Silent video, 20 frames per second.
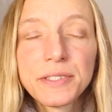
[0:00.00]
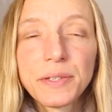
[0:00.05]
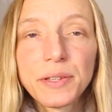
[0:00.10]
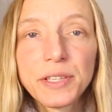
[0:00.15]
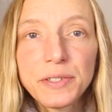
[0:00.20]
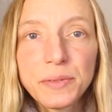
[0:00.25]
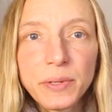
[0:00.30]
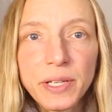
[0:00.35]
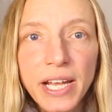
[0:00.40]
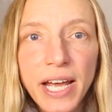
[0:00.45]
So
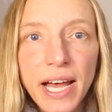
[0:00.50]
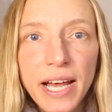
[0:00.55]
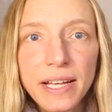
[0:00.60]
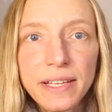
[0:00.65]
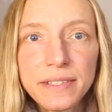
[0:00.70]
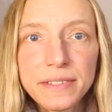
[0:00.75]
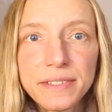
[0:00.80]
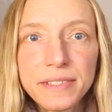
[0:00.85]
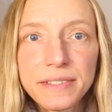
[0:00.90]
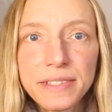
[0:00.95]
this one
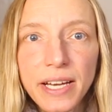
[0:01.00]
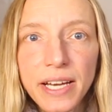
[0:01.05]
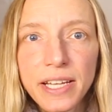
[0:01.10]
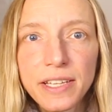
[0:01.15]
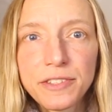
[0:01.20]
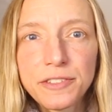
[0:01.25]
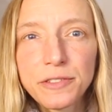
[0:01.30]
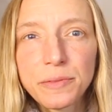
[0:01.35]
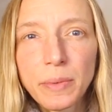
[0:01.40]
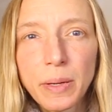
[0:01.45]
has
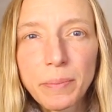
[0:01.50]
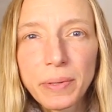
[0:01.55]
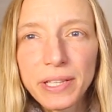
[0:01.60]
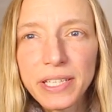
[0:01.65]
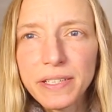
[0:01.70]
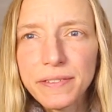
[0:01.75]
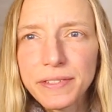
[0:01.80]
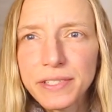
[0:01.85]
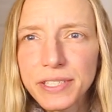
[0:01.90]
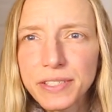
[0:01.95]
designs from I
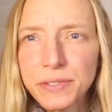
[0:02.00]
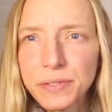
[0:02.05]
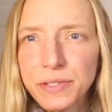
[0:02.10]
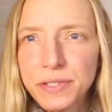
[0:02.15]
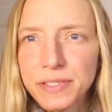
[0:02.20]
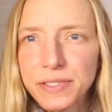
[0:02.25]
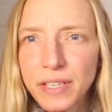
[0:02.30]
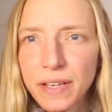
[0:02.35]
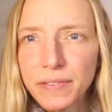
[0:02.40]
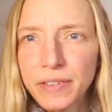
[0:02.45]
believe six or
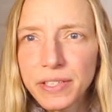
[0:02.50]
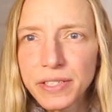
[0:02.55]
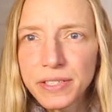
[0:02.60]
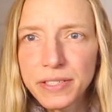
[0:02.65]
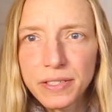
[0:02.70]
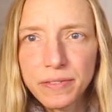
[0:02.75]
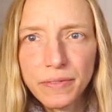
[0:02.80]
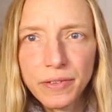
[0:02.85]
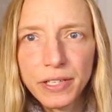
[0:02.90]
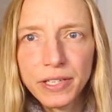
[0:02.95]
seven
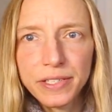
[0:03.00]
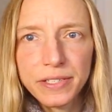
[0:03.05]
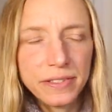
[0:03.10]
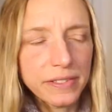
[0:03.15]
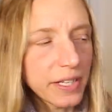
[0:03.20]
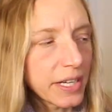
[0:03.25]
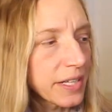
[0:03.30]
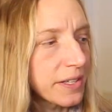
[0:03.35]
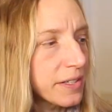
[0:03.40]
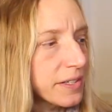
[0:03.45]
different
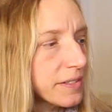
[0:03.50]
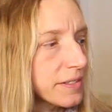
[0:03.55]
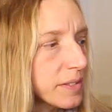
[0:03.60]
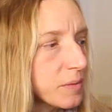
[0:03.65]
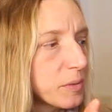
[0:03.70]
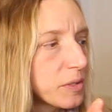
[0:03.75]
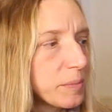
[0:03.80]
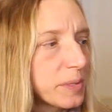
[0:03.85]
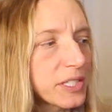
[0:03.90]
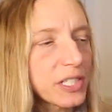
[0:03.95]
designers.
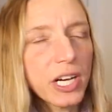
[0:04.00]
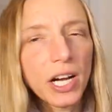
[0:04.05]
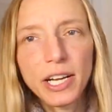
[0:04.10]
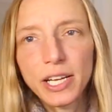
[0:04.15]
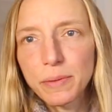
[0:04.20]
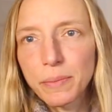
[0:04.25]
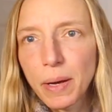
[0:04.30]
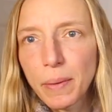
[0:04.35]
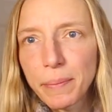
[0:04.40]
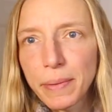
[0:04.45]
And we've been
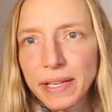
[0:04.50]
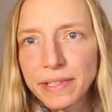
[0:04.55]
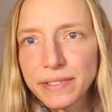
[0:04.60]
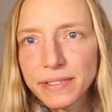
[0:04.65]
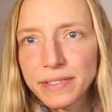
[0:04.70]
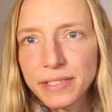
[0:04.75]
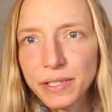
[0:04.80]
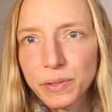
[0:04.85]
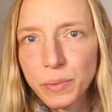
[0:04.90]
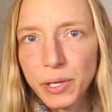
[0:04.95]
talking about
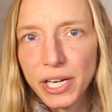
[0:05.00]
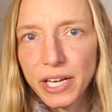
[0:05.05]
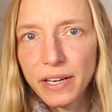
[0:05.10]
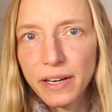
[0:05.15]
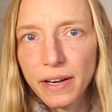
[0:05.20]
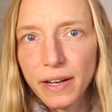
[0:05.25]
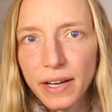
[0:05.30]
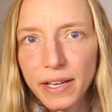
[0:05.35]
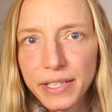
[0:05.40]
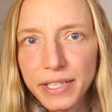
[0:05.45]
men's
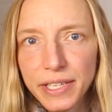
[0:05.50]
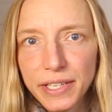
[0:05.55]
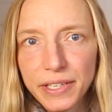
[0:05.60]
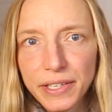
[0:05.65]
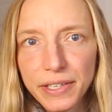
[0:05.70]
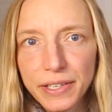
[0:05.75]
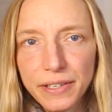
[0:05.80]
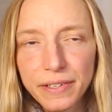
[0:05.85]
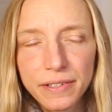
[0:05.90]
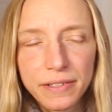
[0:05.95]
knitwear on
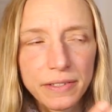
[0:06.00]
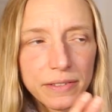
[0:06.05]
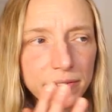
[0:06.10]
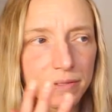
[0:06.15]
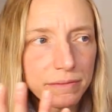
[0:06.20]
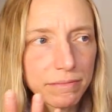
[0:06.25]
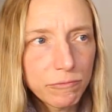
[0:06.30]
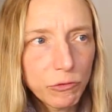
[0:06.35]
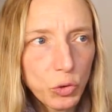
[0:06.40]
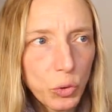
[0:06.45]
here
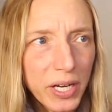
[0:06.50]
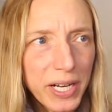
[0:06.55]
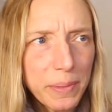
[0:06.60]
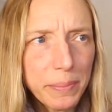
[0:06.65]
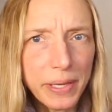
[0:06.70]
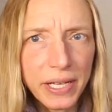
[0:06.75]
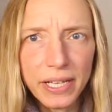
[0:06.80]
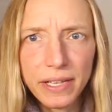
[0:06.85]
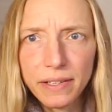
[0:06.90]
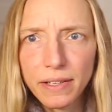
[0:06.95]
quite a
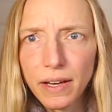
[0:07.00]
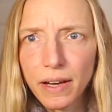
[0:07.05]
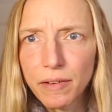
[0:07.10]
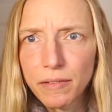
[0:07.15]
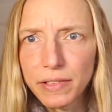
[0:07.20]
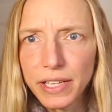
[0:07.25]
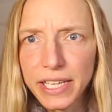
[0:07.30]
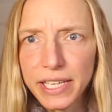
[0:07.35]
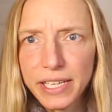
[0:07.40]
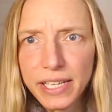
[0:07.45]
bit
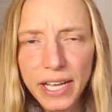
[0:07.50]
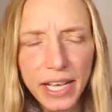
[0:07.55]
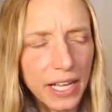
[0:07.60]
of late.